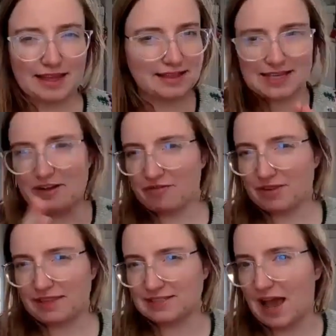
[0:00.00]
it's
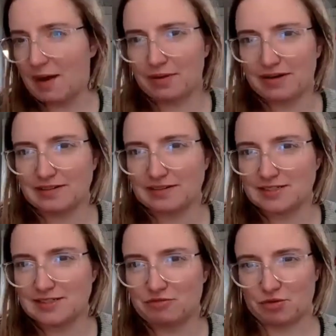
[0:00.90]
everything's happened
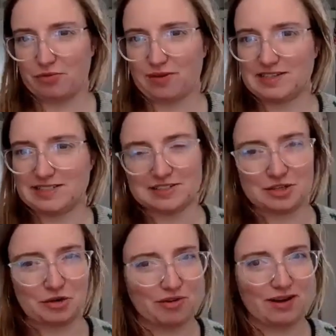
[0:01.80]
for a reason
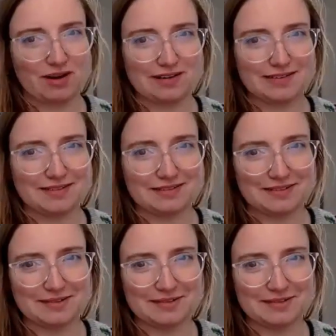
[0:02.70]
so far.
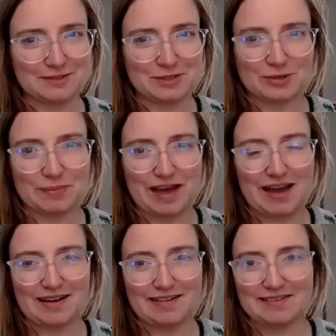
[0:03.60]
So I'm
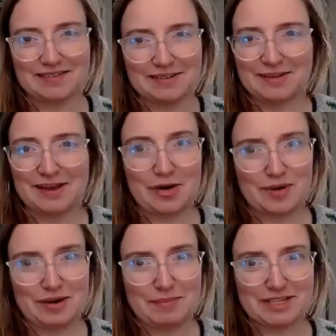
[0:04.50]
not, I
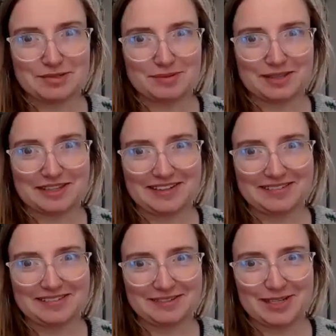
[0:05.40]
don't want to mess with it.
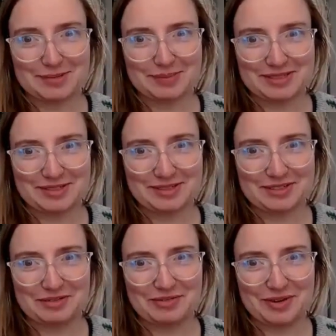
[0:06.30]
The recipe's
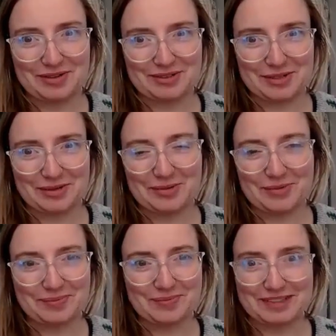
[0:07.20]
good so far.
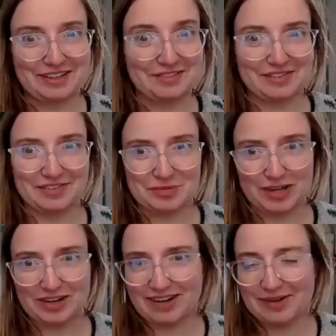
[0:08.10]
So even if it's
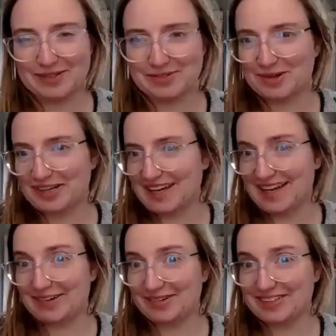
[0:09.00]
weird how it's working
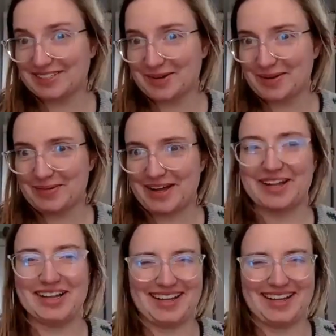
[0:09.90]
out, it's going well.